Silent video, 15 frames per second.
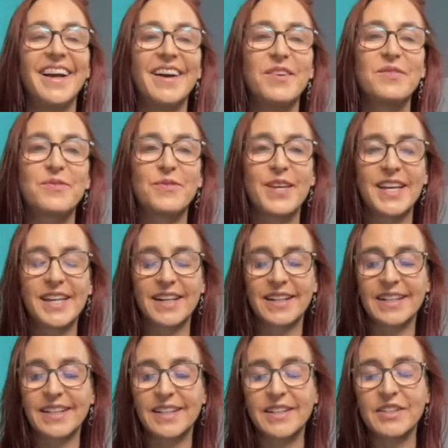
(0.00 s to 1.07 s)

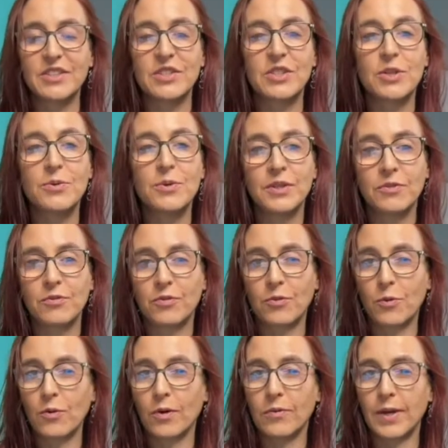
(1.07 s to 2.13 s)
feel two and
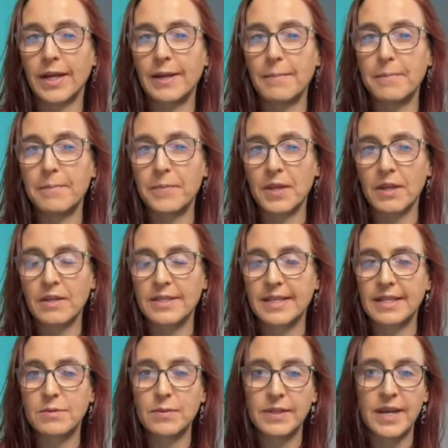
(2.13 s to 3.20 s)
four, right? Because
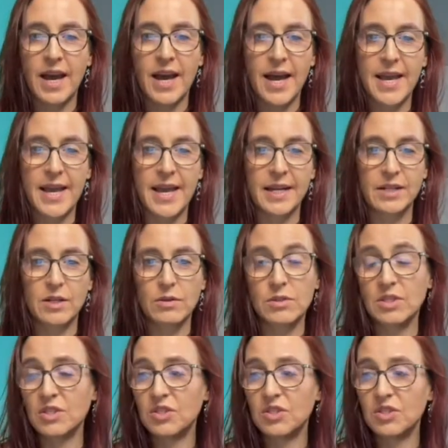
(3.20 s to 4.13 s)
that's where the hi-hat goes.